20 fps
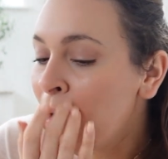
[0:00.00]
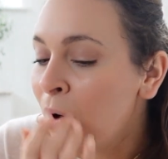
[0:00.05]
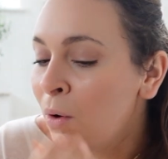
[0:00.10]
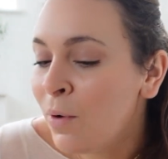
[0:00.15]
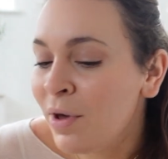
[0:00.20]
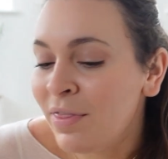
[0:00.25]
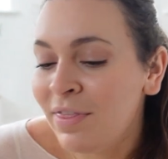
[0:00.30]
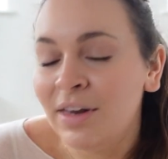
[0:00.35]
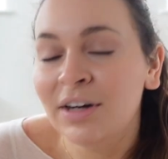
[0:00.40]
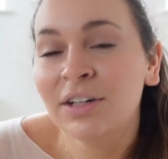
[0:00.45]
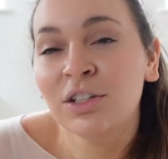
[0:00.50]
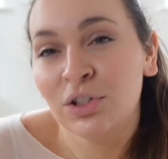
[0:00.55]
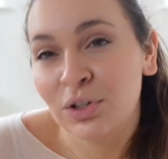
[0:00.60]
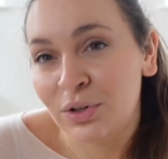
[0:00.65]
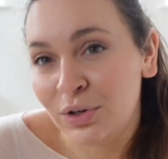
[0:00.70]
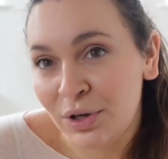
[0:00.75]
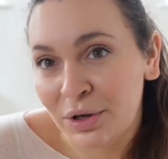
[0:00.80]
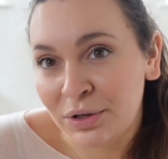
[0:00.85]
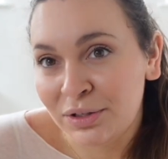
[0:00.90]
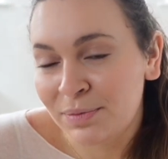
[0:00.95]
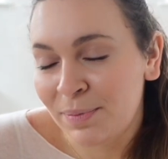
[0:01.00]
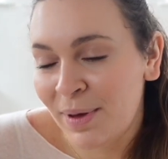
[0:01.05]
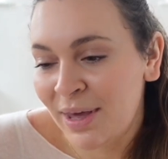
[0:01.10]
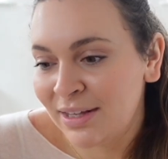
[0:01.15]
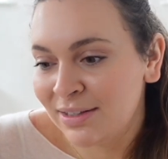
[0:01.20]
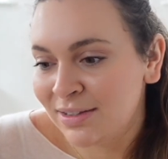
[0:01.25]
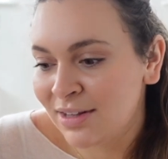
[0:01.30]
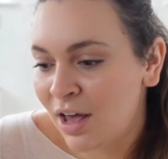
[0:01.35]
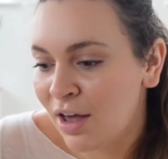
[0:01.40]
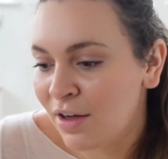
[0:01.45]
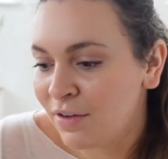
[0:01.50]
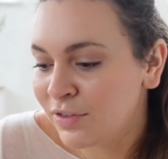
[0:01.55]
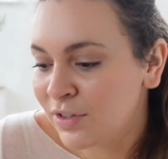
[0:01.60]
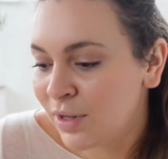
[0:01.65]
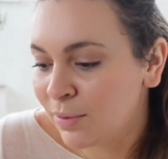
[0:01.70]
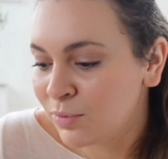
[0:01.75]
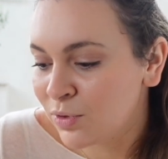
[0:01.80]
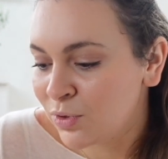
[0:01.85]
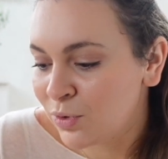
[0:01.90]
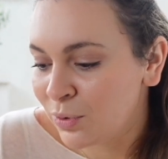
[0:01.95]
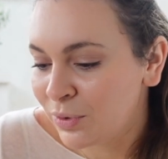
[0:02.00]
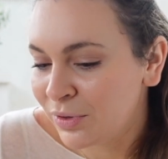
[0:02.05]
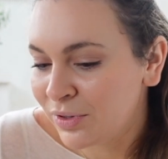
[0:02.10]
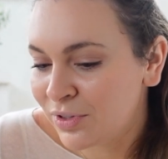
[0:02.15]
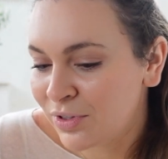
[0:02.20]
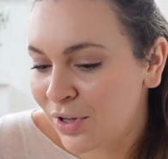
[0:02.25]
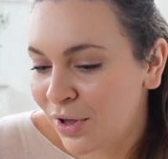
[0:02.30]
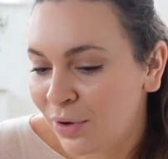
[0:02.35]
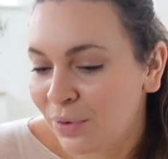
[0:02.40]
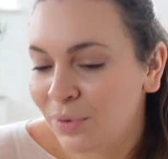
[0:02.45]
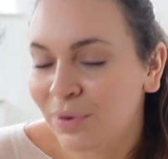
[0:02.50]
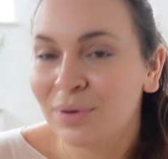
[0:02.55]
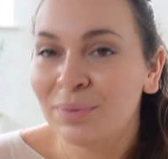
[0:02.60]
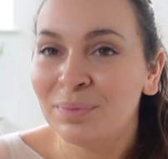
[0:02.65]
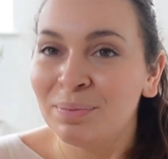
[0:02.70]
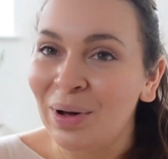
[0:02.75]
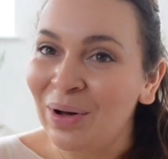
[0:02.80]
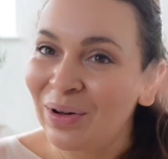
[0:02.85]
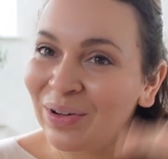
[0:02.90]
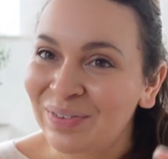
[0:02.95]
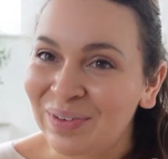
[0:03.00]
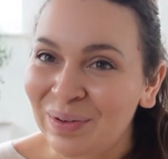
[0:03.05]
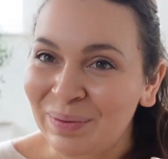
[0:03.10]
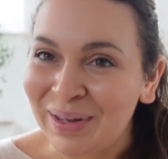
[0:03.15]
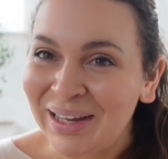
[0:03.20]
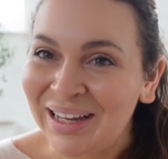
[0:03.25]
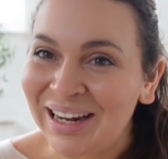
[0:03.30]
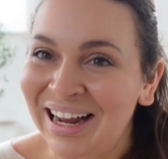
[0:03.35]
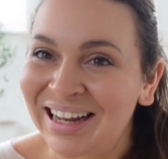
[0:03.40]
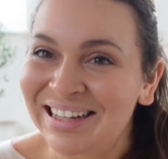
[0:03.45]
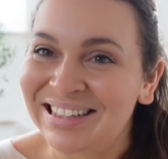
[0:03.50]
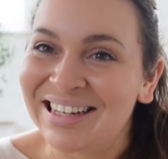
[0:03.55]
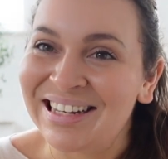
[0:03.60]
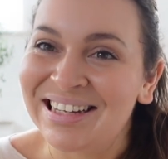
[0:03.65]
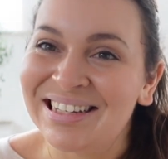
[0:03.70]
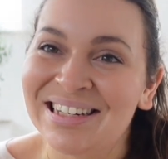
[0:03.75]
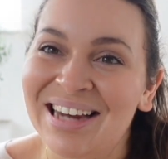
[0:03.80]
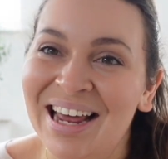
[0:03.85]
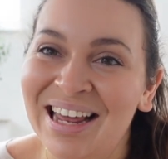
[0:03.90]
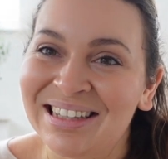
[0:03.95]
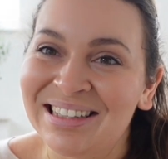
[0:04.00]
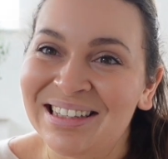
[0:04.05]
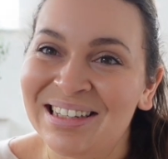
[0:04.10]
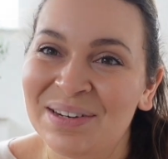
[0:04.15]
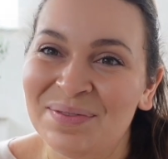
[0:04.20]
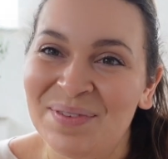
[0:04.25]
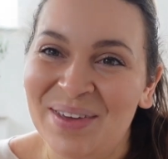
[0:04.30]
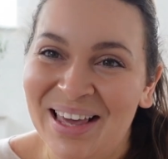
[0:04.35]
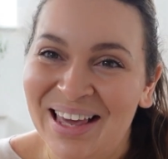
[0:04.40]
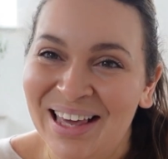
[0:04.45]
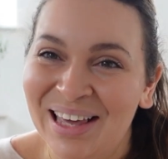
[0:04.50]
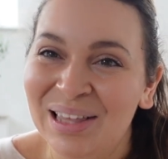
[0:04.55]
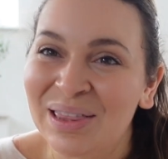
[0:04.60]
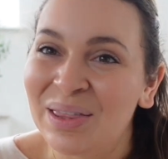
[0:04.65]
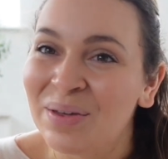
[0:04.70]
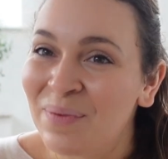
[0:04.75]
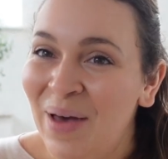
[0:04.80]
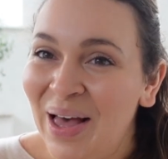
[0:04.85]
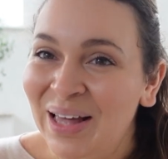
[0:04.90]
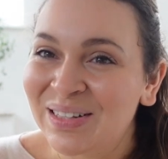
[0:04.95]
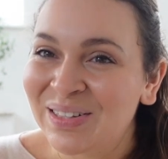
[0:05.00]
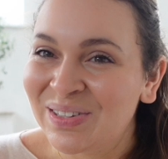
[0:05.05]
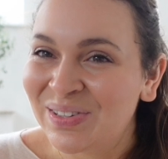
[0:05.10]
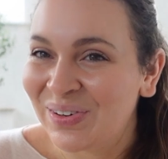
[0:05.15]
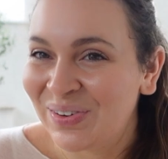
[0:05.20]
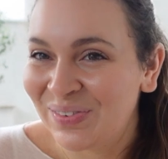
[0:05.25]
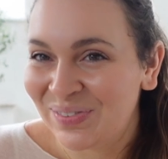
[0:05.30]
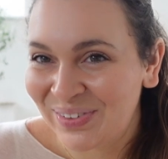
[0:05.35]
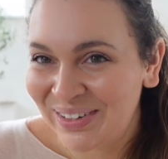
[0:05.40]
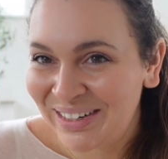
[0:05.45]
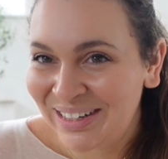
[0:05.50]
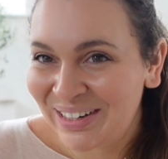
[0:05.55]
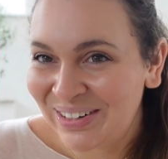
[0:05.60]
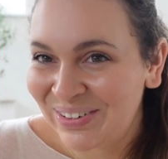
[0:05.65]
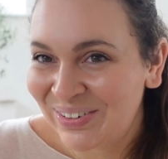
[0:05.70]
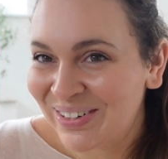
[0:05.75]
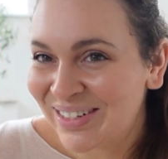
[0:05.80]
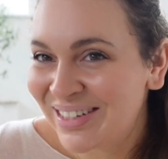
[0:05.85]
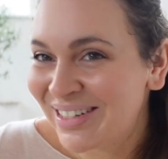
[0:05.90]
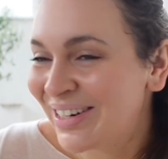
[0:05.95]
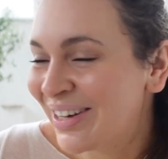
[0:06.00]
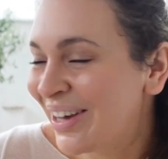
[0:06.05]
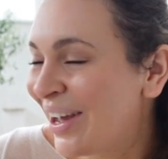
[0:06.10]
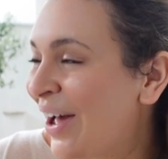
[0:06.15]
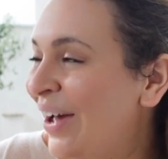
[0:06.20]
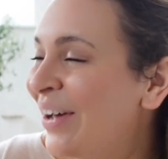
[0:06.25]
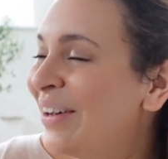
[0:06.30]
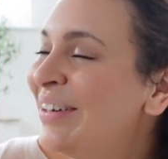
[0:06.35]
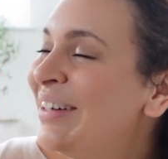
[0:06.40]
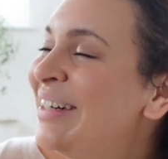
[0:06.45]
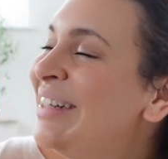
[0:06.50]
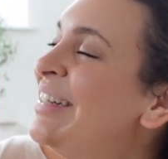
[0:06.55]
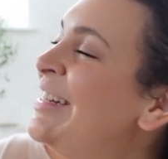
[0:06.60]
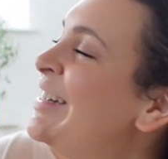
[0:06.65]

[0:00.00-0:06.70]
within a studio space of some sort. So bulk filming classes tends to be the best sort of recourse to go.